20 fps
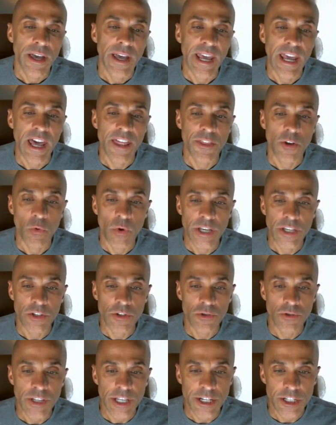And the way you
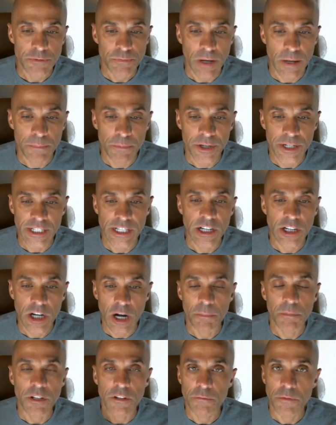do that is by putting a
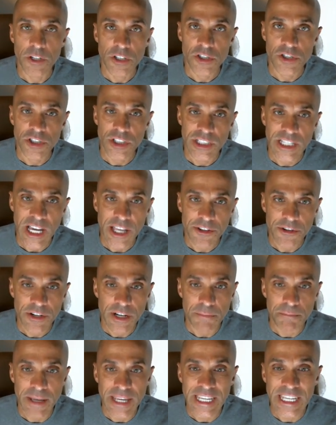couple of books together
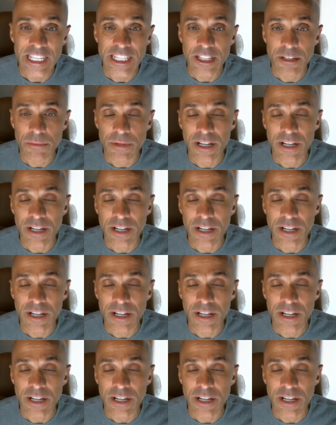and making them